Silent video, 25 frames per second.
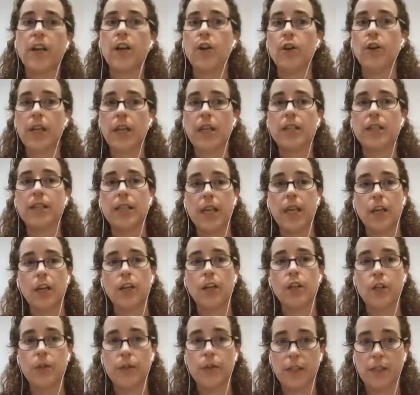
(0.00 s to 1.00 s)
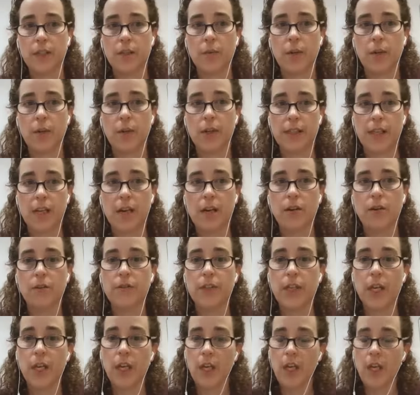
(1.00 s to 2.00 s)
to look into getting a new system
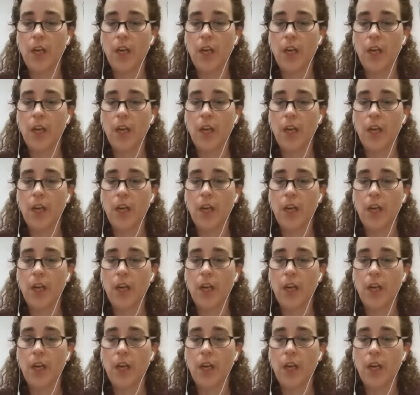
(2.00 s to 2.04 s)
ourselves,